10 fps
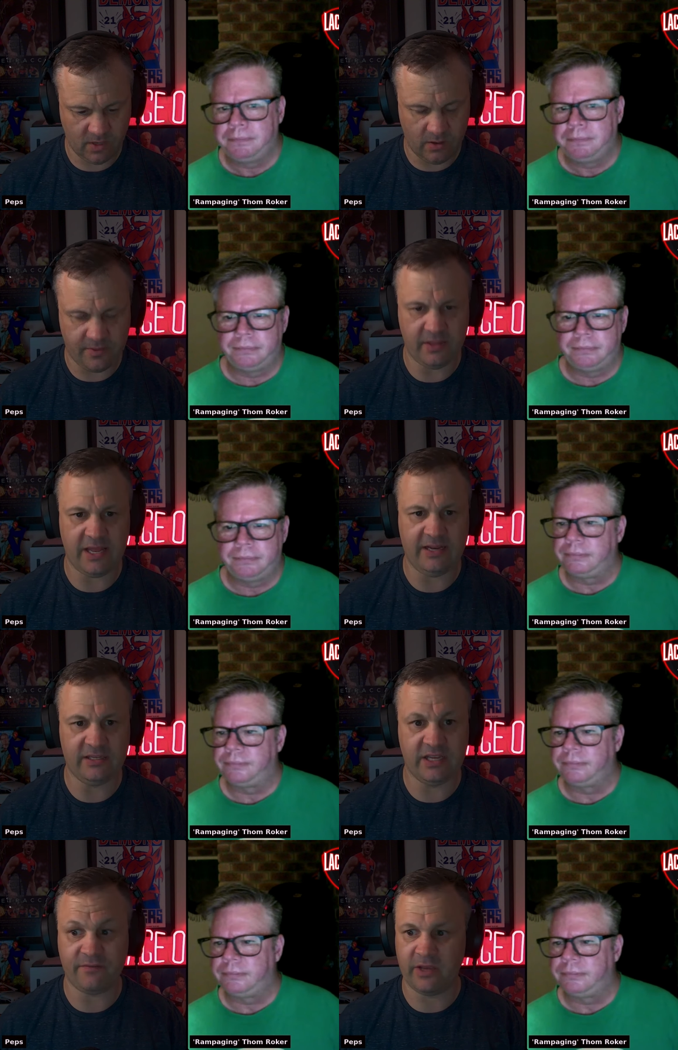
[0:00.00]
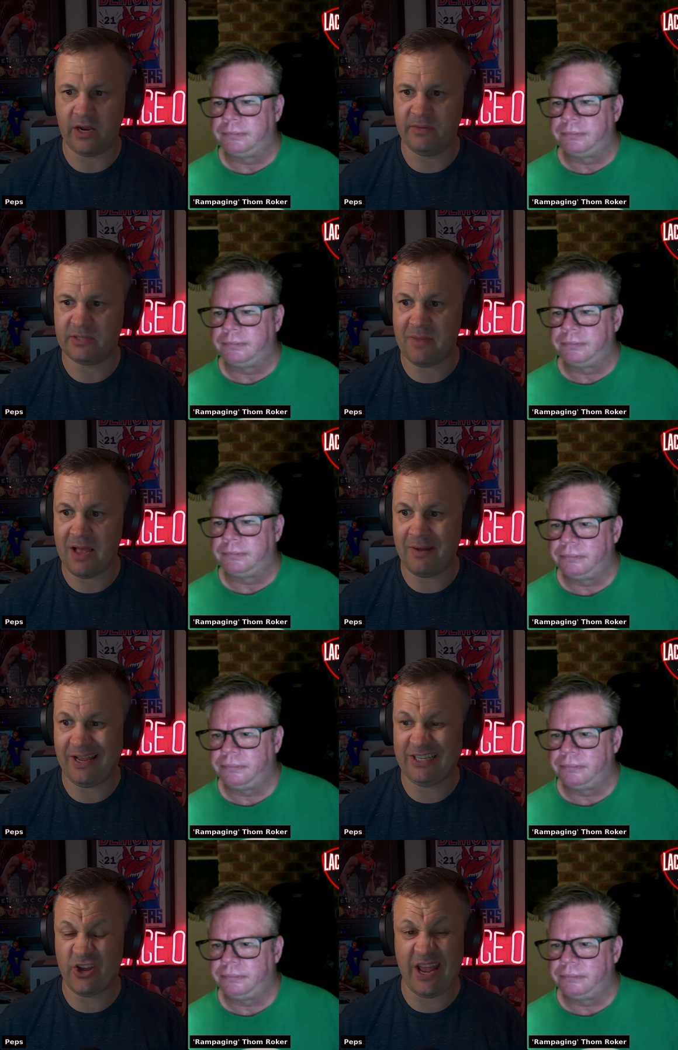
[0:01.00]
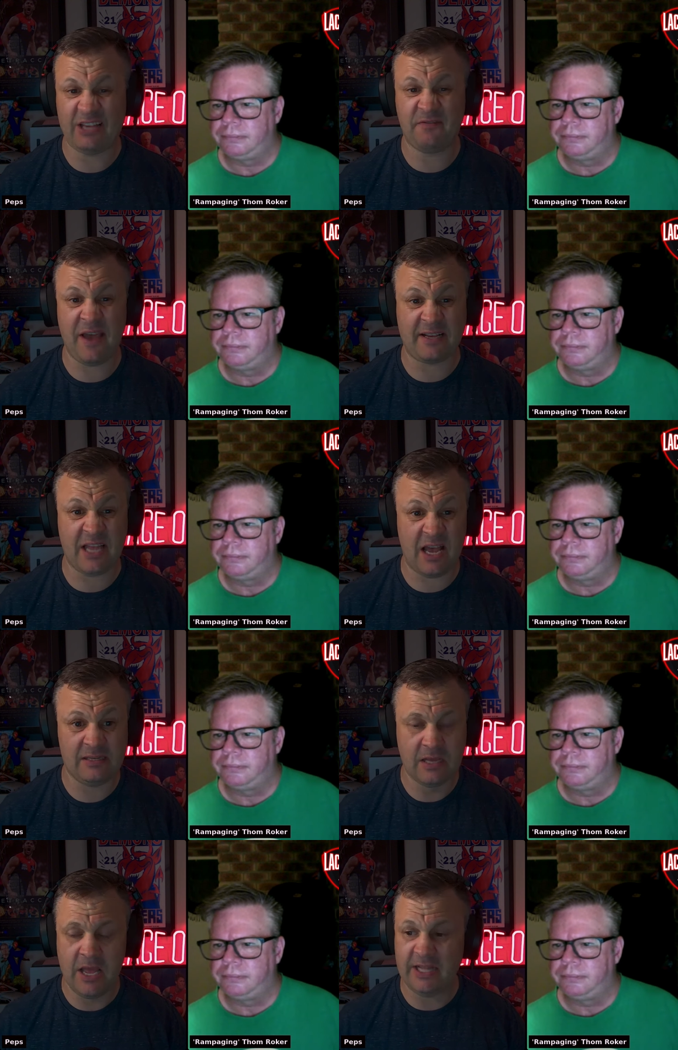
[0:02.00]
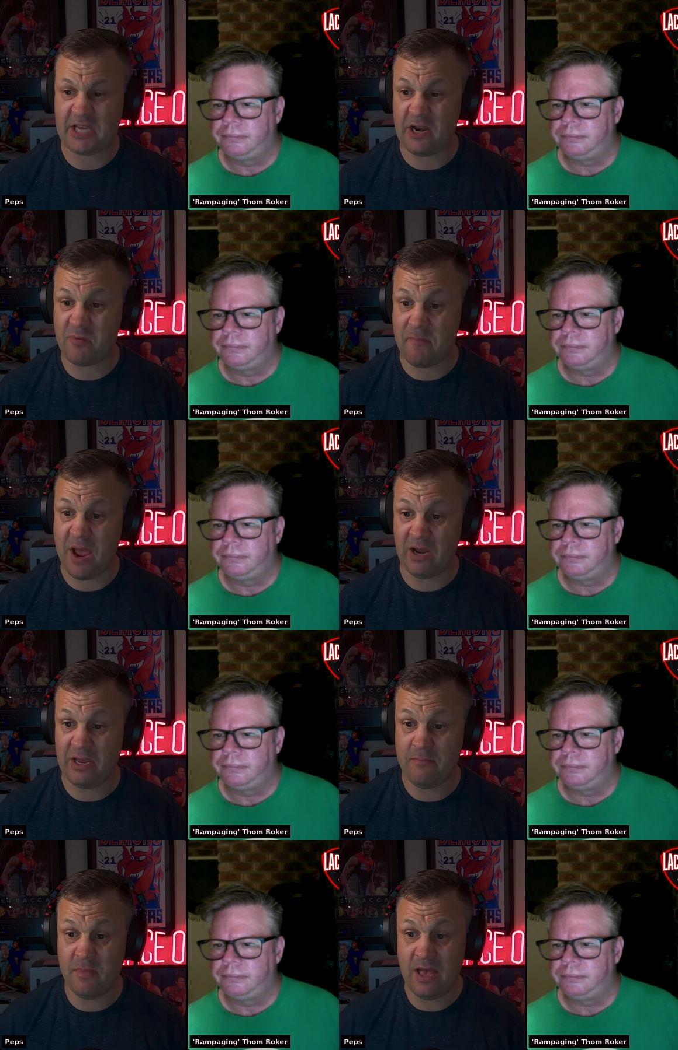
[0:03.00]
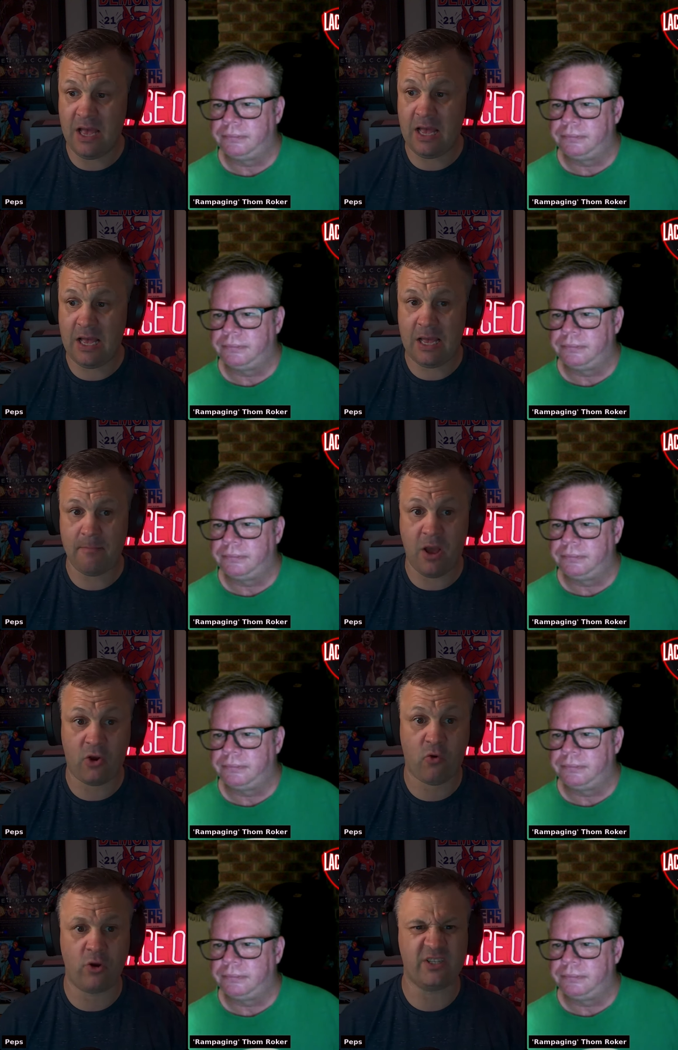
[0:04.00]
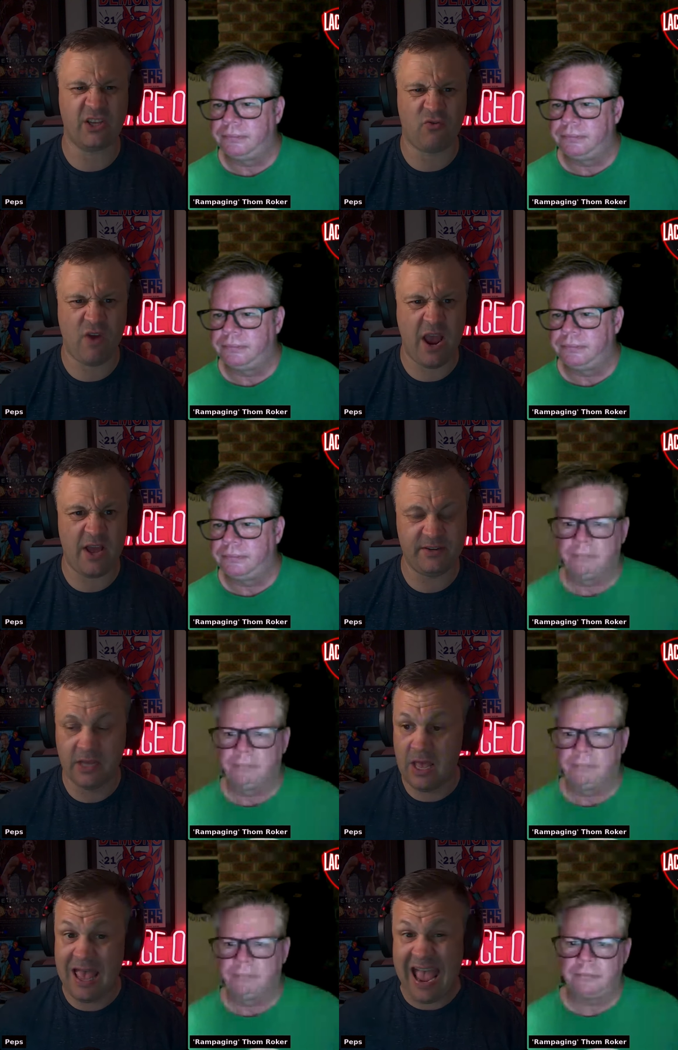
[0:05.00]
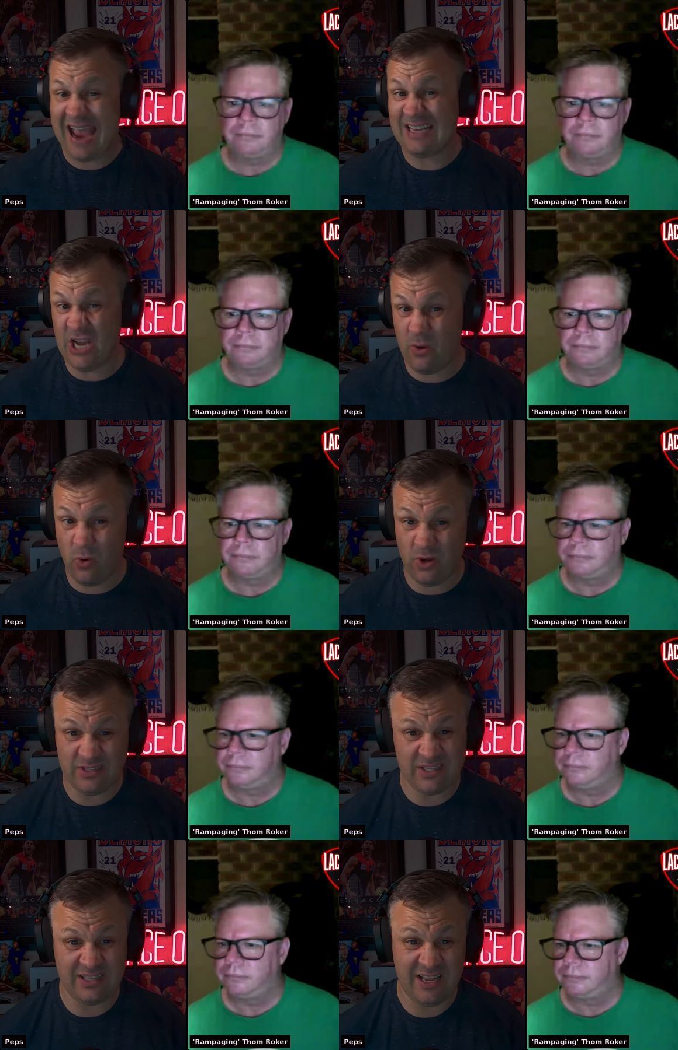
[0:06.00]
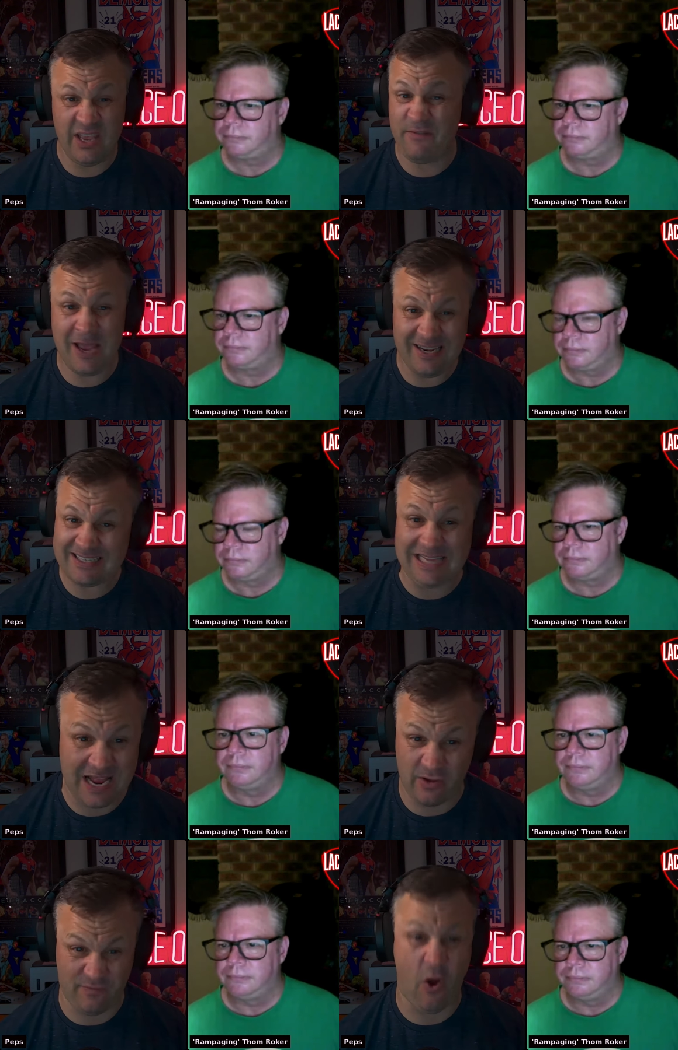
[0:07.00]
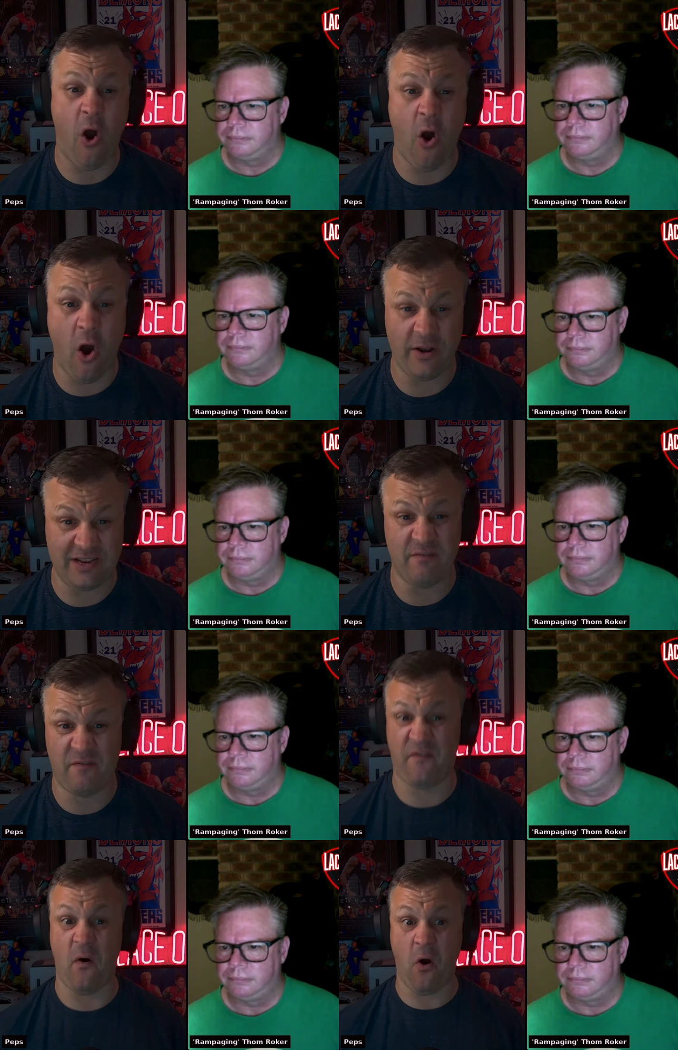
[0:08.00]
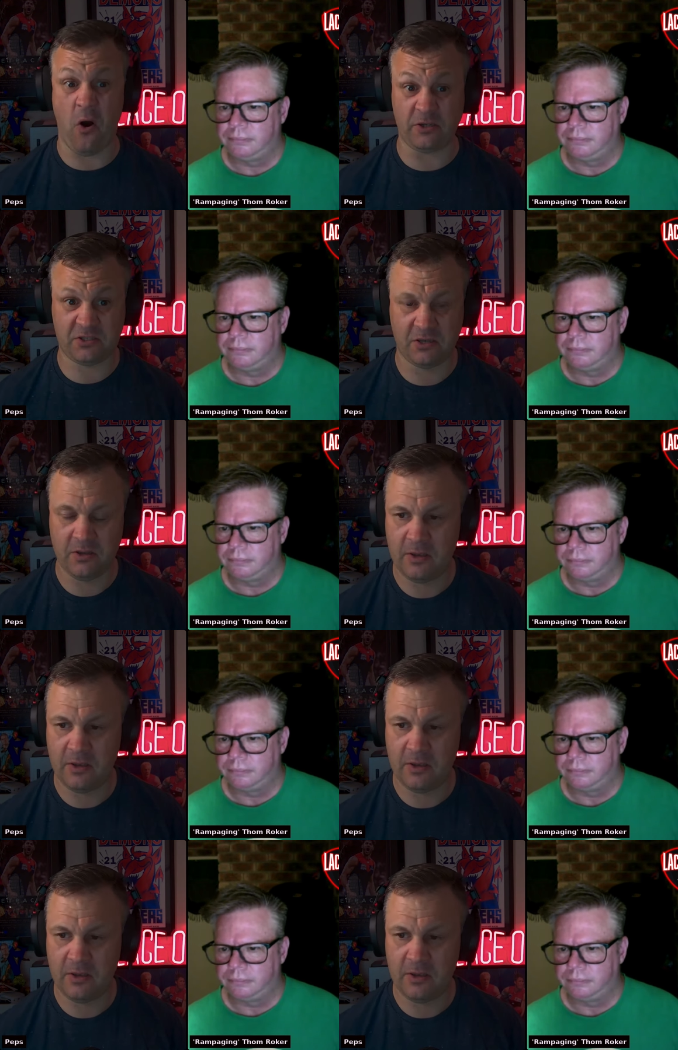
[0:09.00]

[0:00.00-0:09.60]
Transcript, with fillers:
Speaker 1: I think that is definitely going to be smart money. He's got X Factor. It's going to propel him across the ground. And you know what? If you're going to start off hard and fast